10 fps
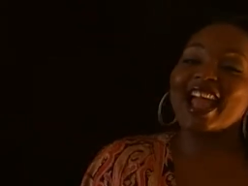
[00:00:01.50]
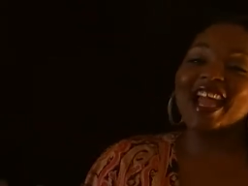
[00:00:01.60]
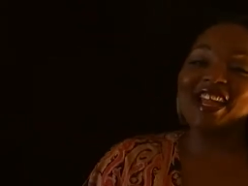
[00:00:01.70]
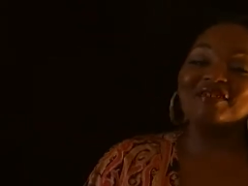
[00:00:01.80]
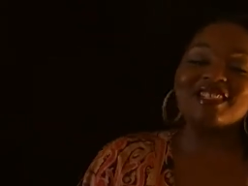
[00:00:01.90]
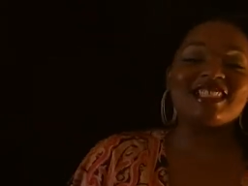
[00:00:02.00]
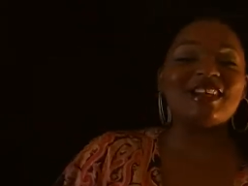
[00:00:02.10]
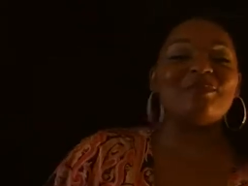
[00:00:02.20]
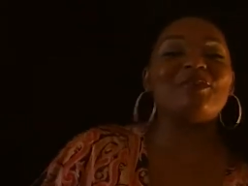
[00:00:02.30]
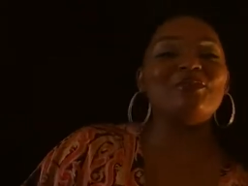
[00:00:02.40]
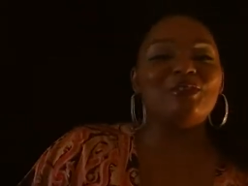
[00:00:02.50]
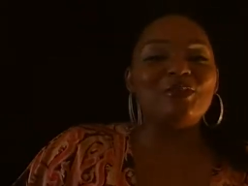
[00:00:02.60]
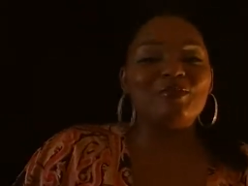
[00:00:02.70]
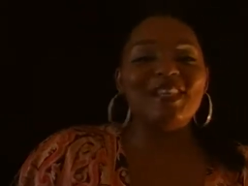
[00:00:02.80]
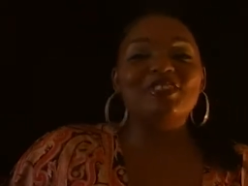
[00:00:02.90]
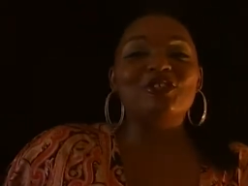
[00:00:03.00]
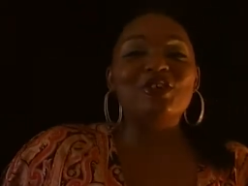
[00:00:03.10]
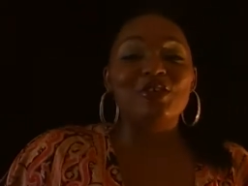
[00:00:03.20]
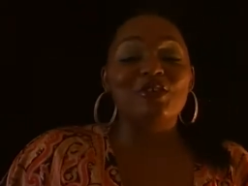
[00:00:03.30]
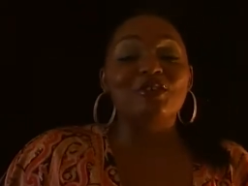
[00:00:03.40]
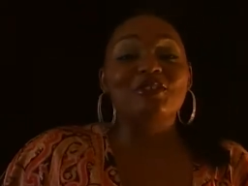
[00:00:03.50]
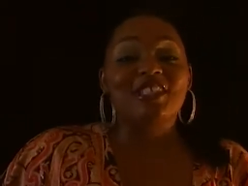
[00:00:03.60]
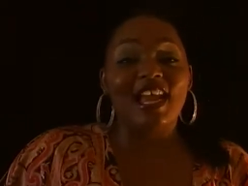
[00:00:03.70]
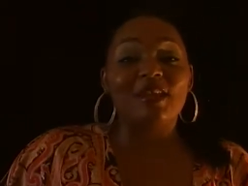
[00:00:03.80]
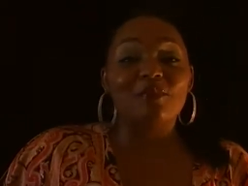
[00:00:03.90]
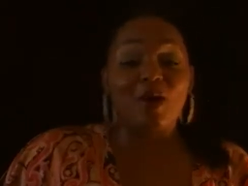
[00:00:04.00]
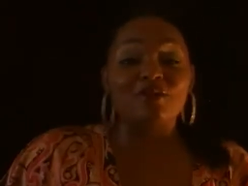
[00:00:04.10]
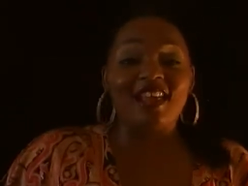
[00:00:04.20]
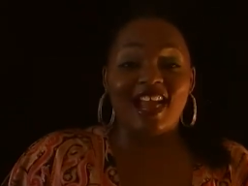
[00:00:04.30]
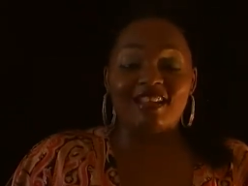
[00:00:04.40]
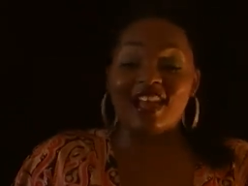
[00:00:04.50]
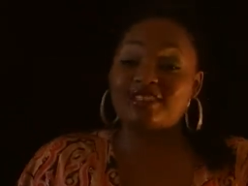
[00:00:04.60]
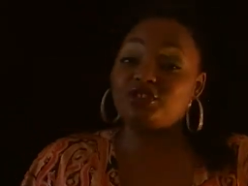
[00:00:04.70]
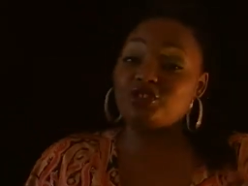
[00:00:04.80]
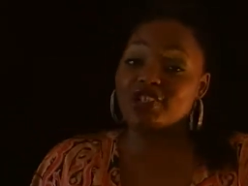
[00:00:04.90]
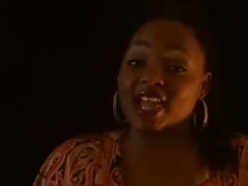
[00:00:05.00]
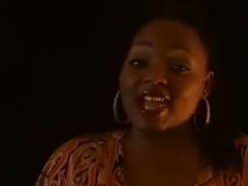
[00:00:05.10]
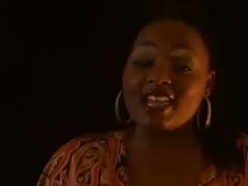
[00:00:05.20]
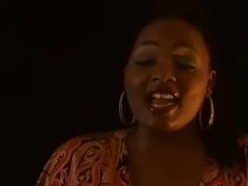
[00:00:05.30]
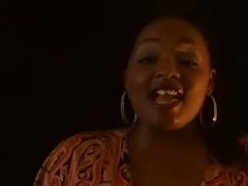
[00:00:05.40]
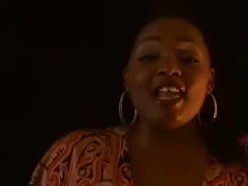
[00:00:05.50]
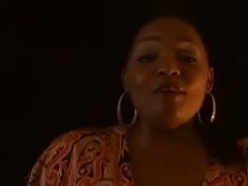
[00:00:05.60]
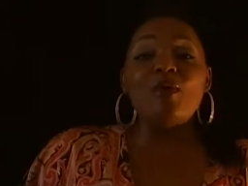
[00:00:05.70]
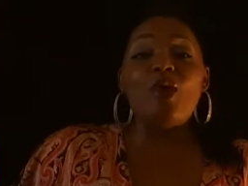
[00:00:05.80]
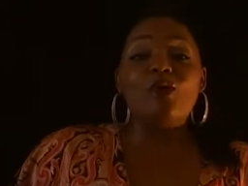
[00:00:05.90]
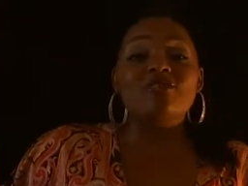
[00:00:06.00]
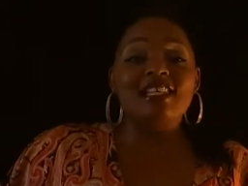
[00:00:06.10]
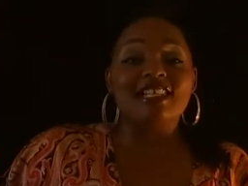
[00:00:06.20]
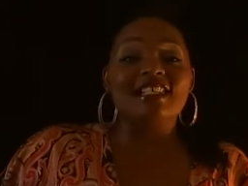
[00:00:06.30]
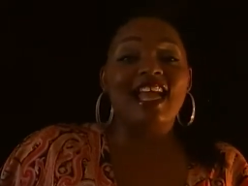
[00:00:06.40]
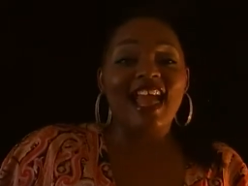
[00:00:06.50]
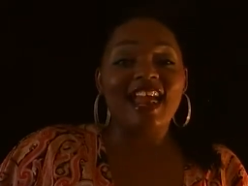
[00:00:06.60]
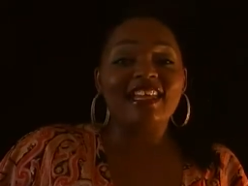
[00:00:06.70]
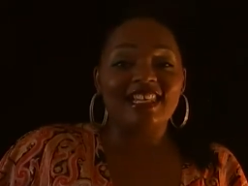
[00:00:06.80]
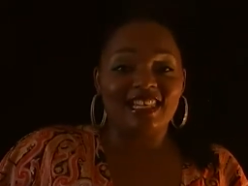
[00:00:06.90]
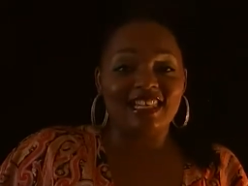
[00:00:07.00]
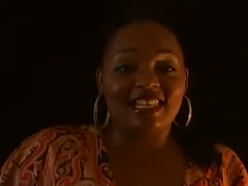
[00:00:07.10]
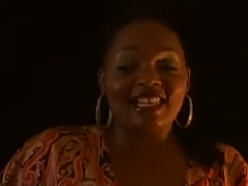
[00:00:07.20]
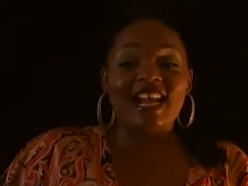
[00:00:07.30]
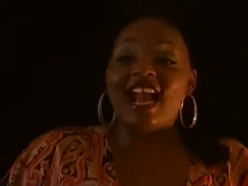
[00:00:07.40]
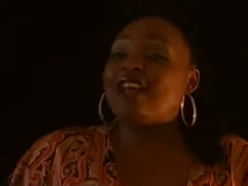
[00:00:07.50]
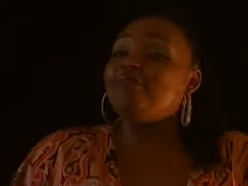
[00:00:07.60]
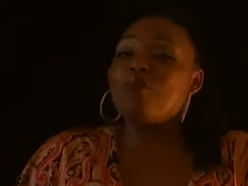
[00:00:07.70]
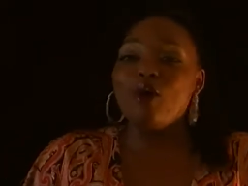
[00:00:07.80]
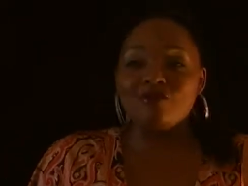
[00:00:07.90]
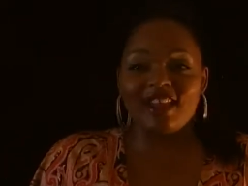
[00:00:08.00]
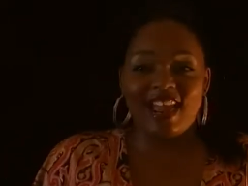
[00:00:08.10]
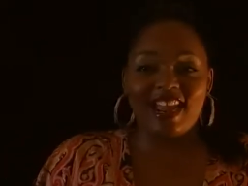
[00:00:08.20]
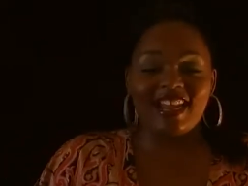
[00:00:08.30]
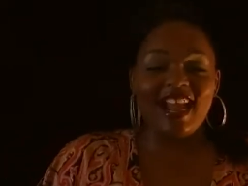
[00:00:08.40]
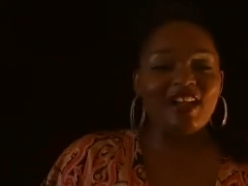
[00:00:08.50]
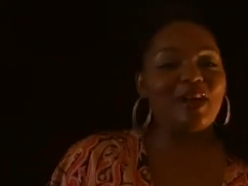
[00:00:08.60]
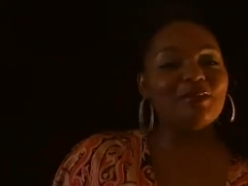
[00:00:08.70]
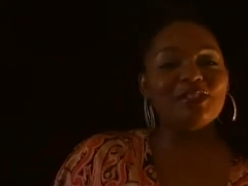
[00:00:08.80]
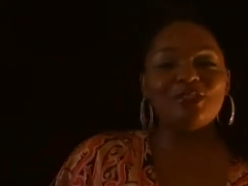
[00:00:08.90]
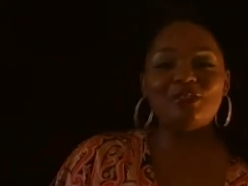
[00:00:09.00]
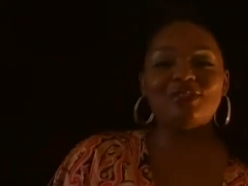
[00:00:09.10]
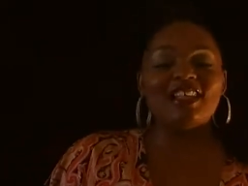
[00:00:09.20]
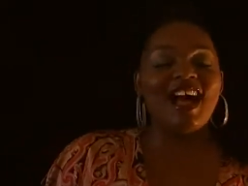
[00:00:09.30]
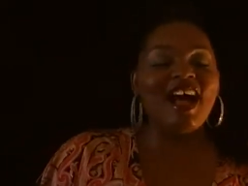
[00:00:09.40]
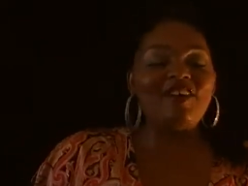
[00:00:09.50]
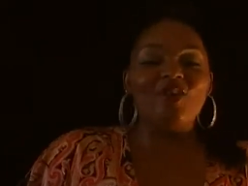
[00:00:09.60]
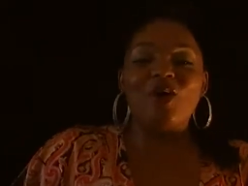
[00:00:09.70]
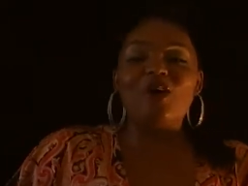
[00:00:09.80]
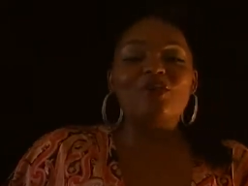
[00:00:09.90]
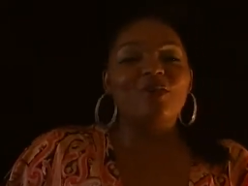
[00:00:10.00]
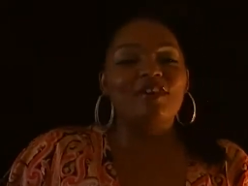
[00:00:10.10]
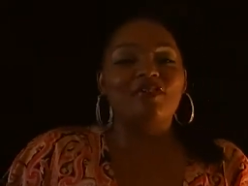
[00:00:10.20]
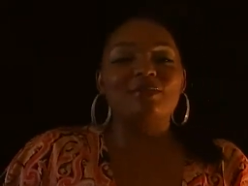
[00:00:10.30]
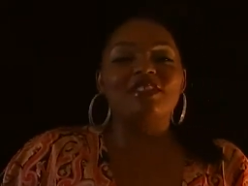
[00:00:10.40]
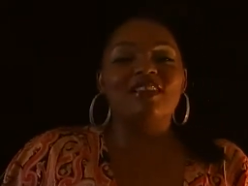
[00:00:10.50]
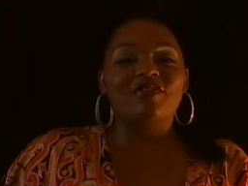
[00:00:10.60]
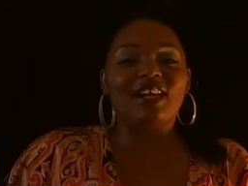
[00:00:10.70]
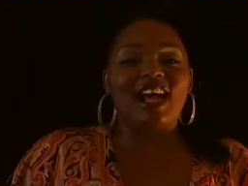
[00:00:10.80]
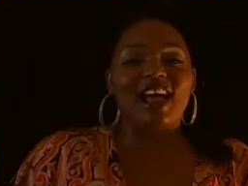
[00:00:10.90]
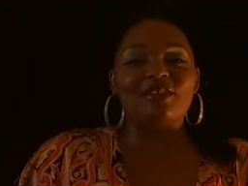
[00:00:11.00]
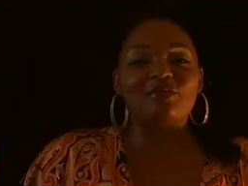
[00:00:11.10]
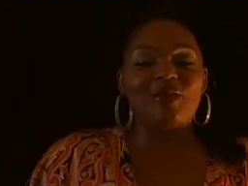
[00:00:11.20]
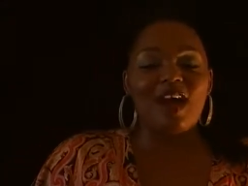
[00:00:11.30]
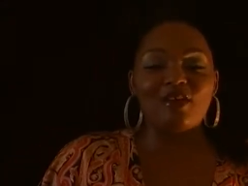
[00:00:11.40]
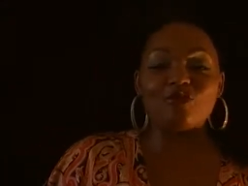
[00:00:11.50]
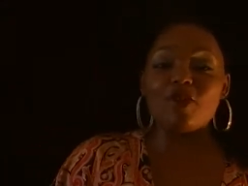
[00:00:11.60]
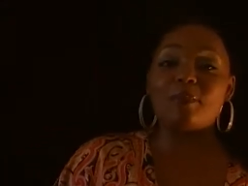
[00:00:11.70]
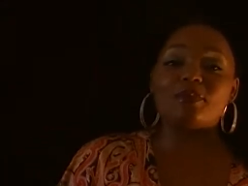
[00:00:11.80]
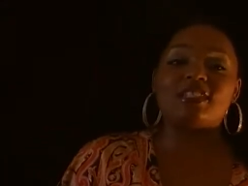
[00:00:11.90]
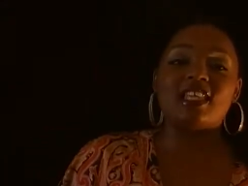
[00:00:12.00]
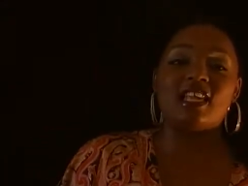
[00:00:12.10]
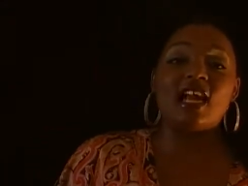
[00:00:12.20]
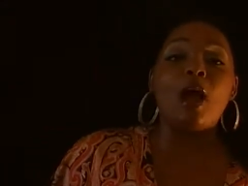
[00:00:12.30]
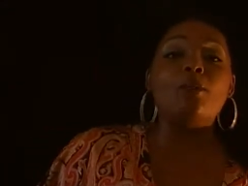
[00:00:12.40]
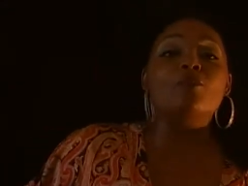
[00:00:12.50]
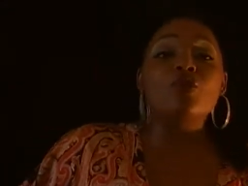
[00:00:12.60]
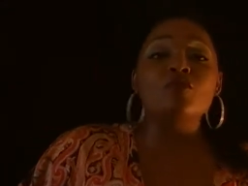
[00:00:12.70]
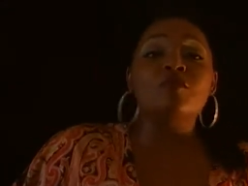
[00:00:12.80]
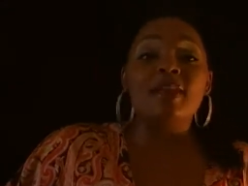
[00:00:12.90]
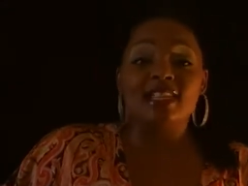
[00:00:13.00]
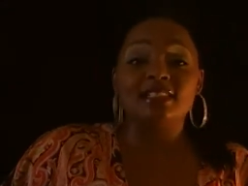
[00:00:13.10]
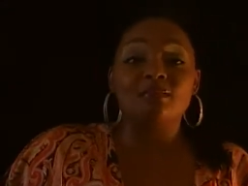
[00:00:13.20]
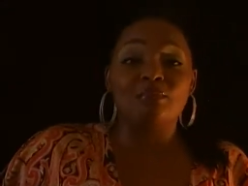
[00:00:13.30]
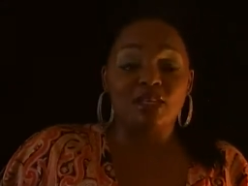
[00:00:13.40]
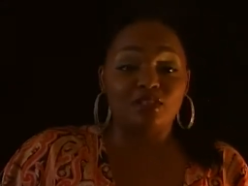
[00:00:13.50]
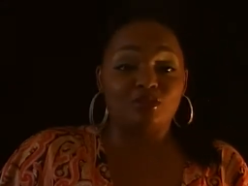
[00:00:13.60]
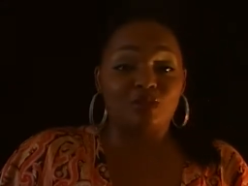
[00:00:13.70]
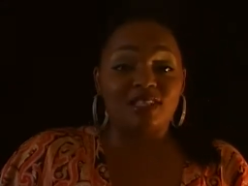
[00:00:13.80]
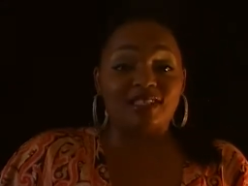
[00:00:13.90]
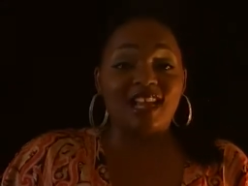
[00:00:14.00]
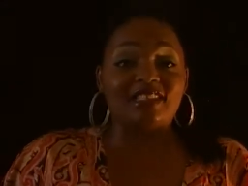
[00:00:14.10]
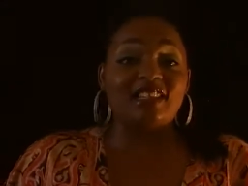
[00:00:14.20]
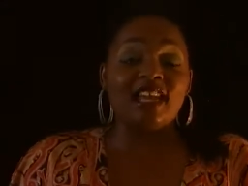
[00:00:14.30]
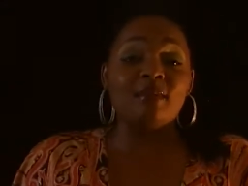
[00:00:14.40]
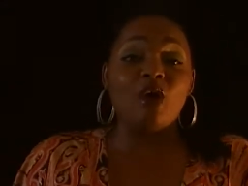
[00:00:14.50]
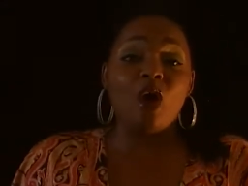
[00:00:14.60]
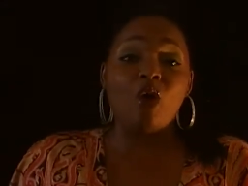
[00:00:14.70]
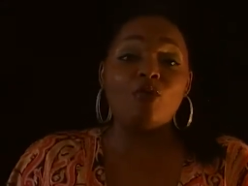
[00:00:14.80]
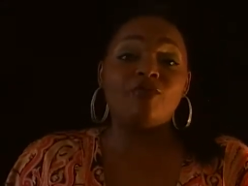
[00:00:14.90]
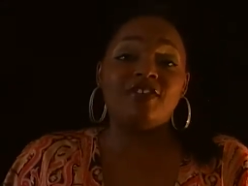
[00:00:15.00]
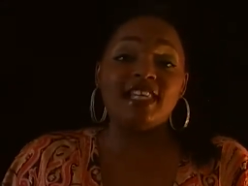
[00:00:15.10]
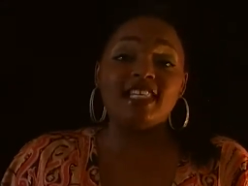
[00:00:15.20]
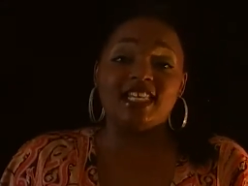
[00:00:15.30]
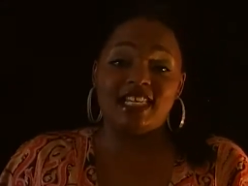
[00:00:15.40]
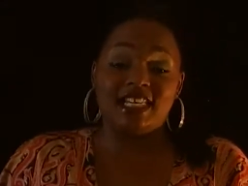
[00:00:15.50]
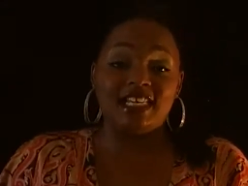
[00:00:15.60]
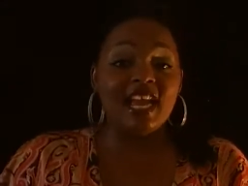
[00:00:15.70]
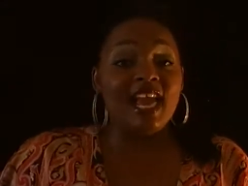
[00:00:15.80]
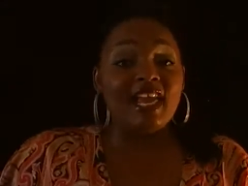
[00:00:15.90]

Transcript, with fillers: Hey, what's up, YouTube? It's your girl, J-Monae. That's J M O N A E, Monae. Coming to you live all the way from Denver, Colorado, representing Movement Ministries. That's M O V E